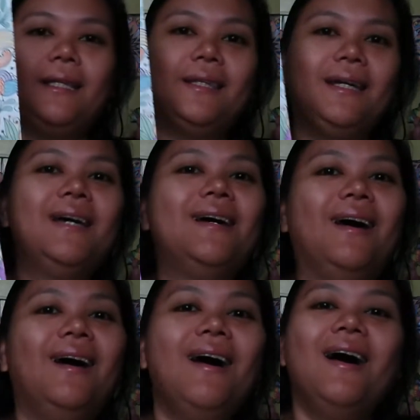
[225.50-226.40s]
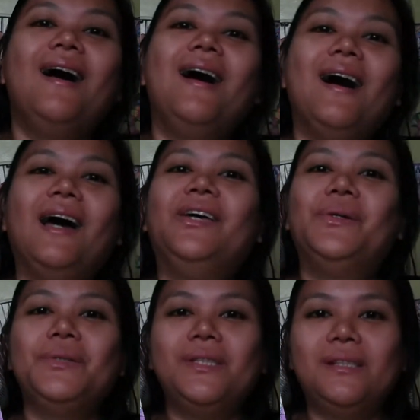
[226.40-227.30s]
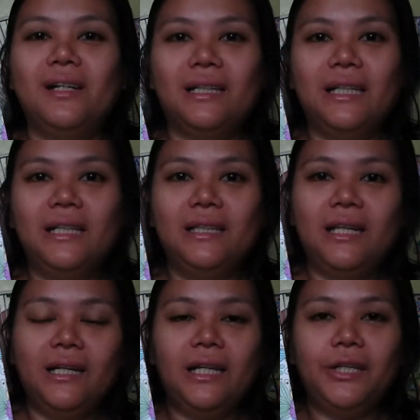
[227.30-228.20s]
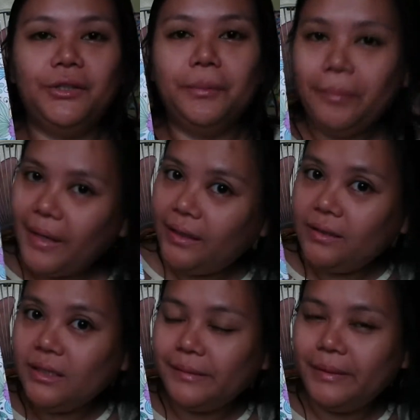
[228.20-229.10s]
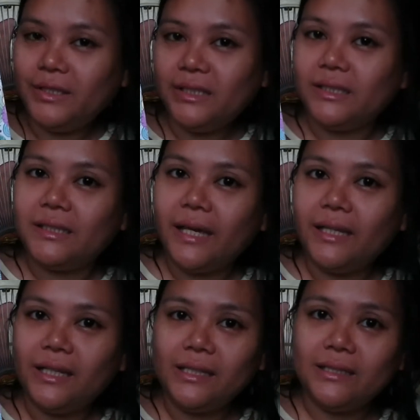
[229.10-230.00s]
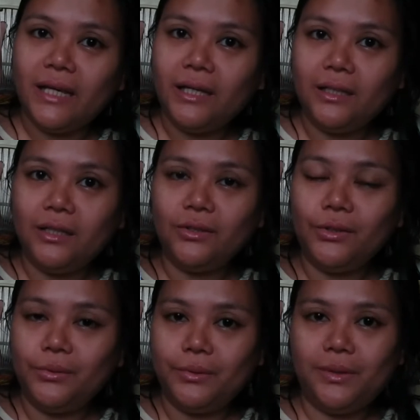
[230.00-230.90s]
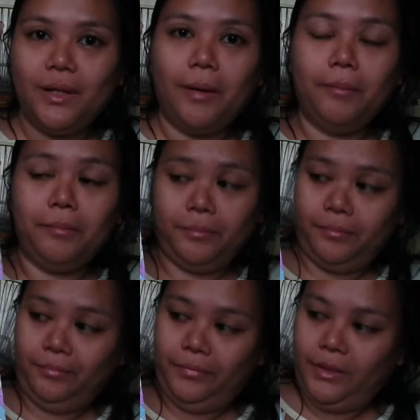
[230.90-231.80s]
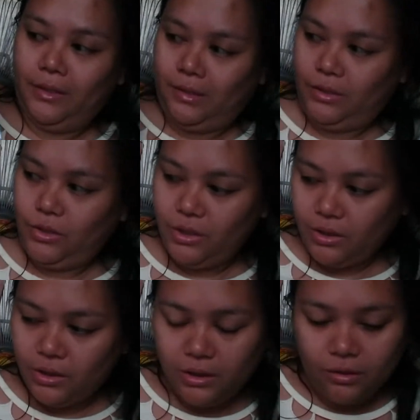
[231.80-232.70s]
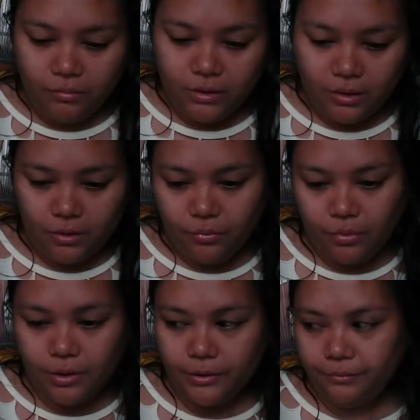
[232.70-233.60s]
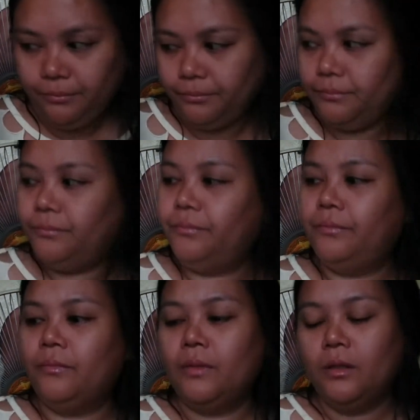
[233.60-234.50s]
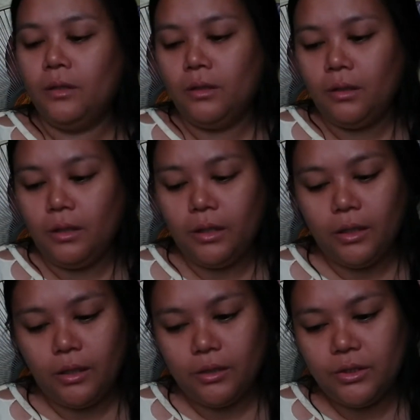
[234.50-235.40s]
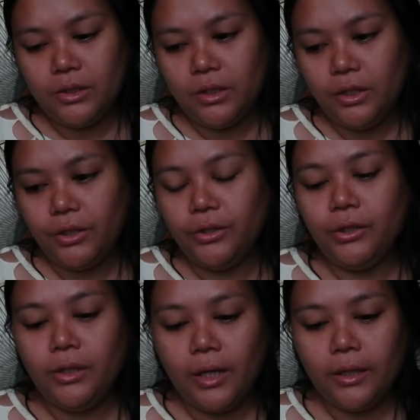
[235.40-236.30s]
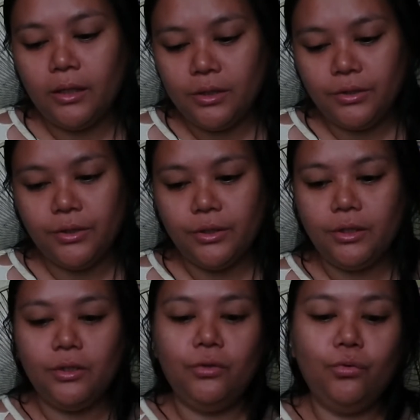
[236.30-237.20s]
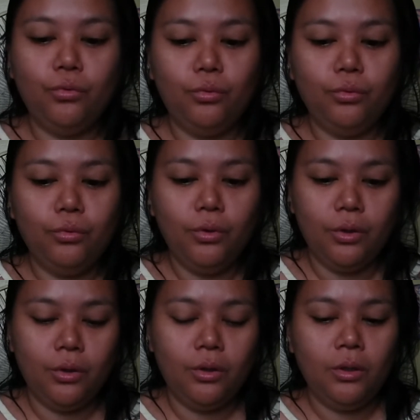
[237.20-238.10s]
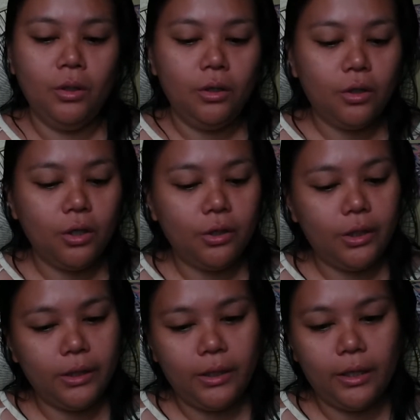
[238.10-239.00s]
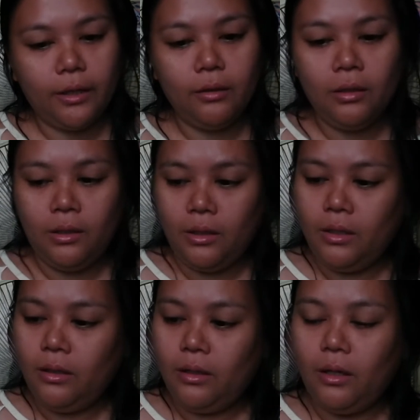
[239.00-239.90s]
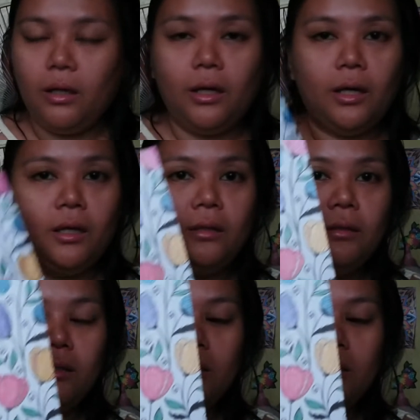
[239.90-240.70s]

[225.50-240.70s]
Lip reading: it. I use the glitter pens because it's kind of exciting to use them. So I started with this one. And just the other night, I started to color again. And